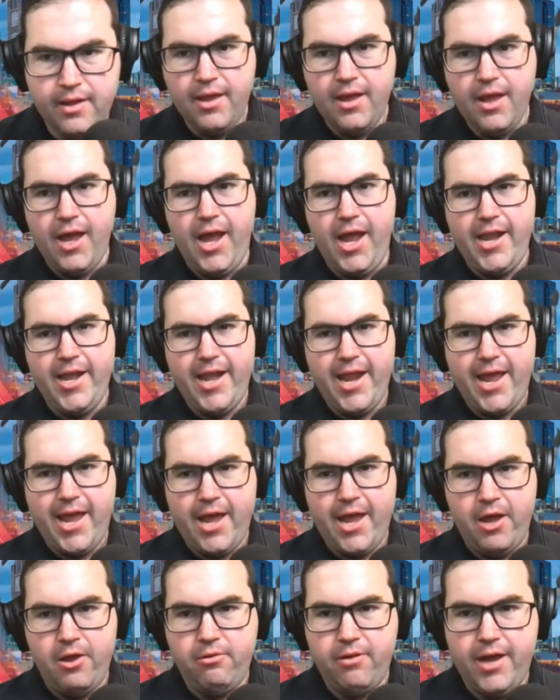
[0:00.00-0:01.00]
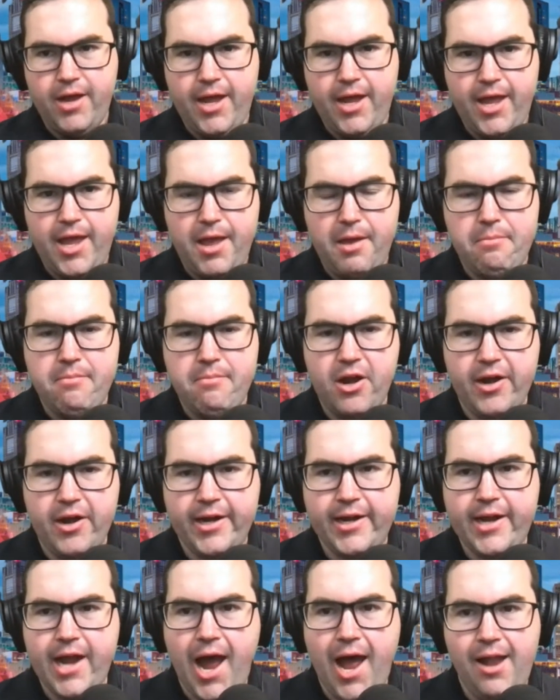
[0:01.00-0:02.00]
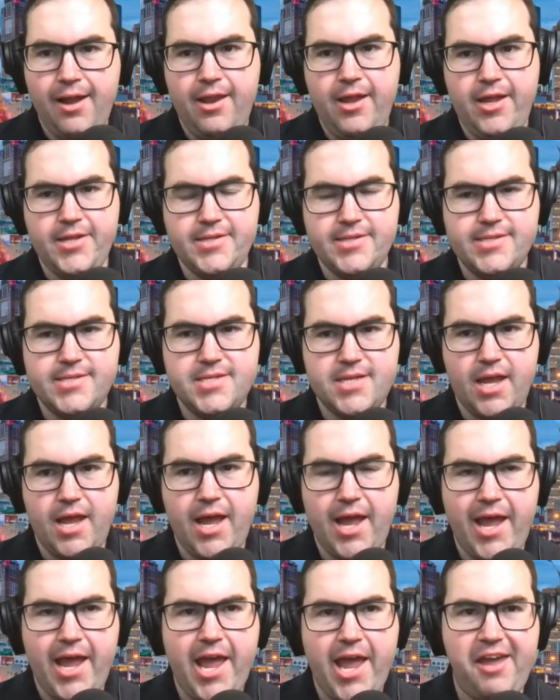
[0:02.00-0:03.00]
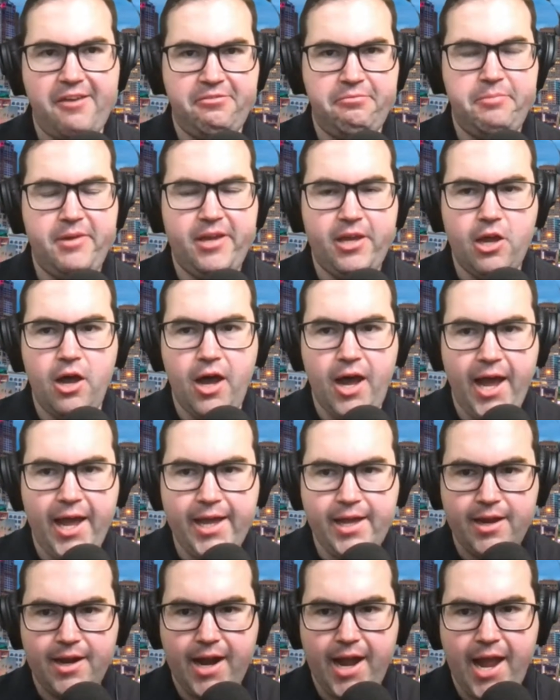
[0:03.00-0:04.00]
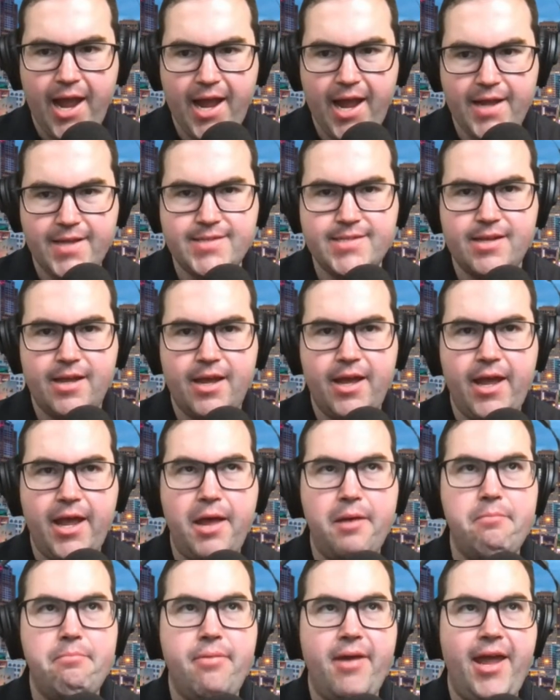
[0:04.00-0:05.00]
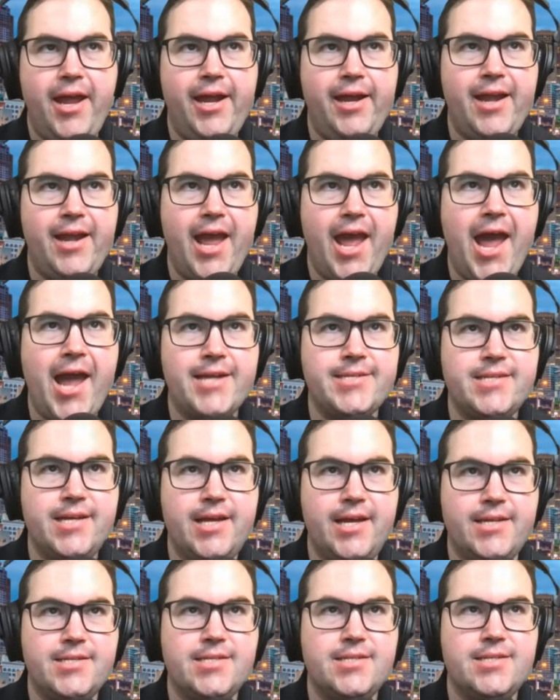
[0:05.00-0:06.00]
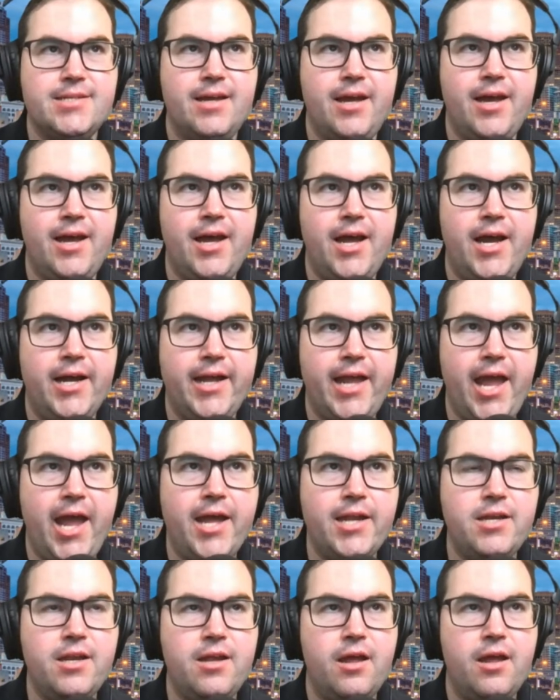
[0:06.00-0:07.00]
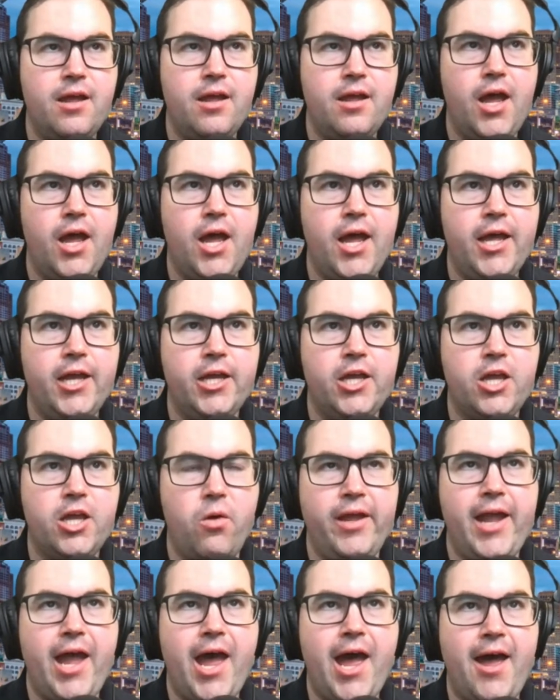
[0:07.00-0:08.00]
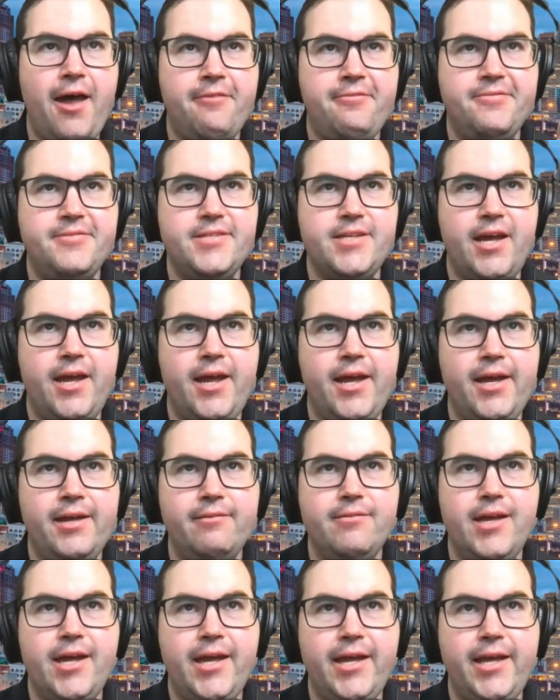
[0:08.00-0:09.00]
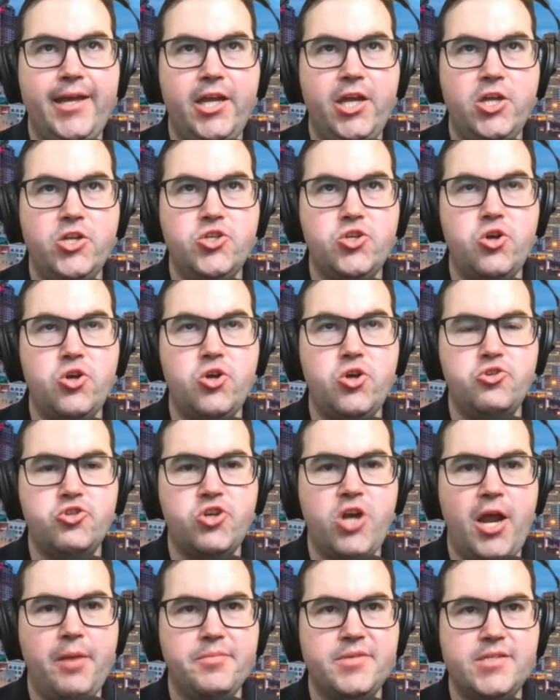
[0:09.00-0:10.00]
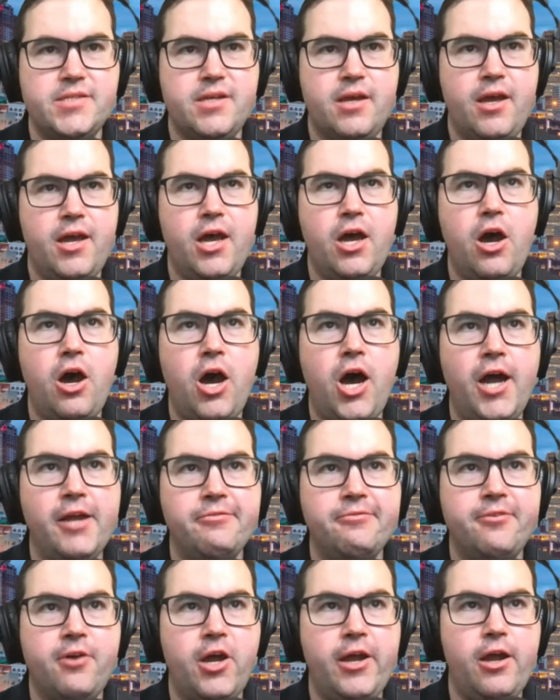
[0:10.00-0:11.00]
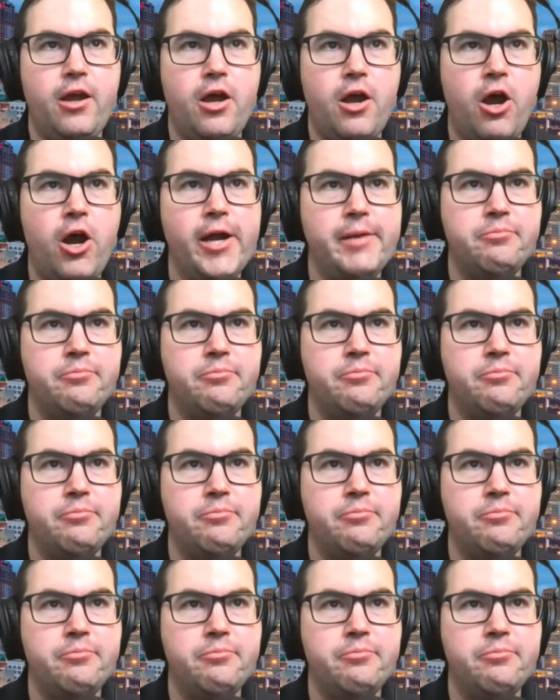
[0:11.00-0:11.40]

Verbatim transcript: Uh, now, uh, Merrick Garland's uh, FBI has been at it again, going after Donald Trump's high, fi- high